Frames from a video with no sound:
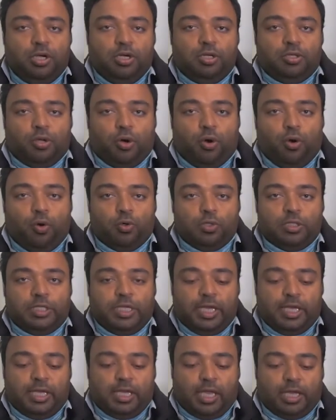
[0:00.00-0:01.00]
the whole
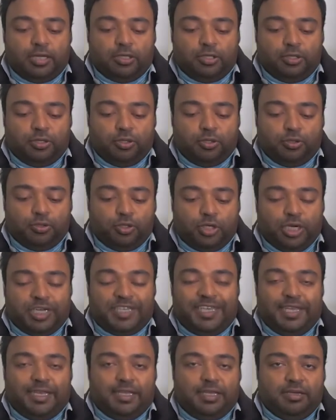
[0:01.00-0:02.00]
day and you're not
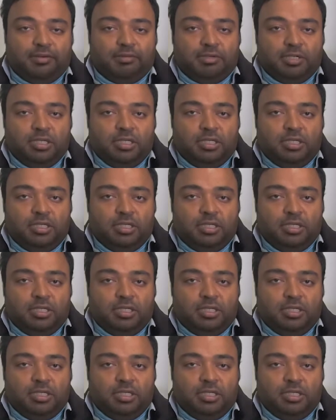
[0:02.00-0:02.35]
getting